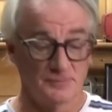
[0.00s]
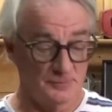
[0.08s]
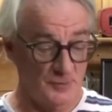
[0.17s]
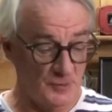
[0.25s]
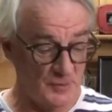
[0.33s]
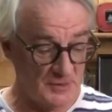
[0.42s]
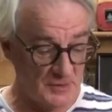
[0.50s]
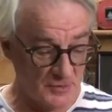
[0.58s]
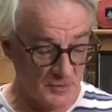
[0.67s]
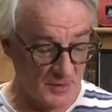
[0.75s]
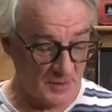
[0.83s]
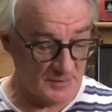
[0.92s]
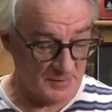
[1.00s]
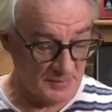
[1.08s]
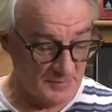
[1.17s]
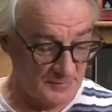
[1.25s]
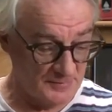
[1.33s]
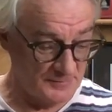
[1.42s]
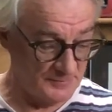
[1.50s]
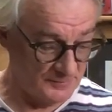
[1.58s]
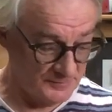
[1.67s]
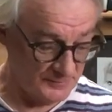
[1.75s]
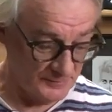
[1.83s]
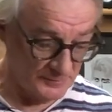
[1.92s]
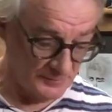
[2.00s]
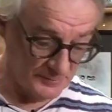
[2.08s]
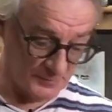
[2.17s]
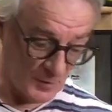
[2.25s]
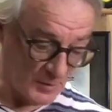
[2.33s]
between the trucks. You